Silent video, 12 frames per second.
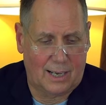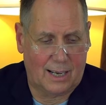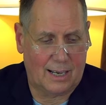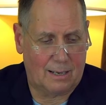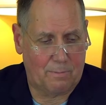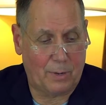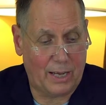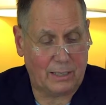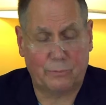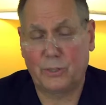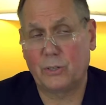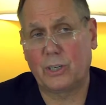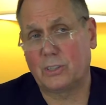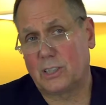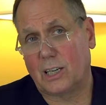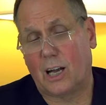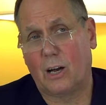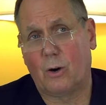But a few years
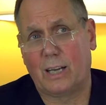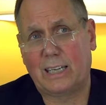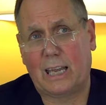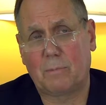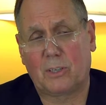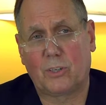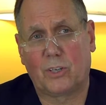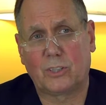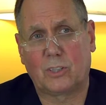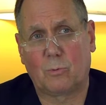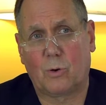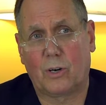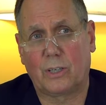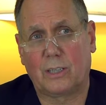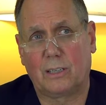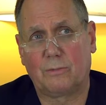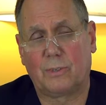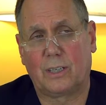ago, I came across the work
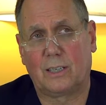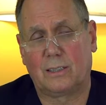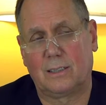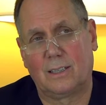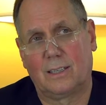of a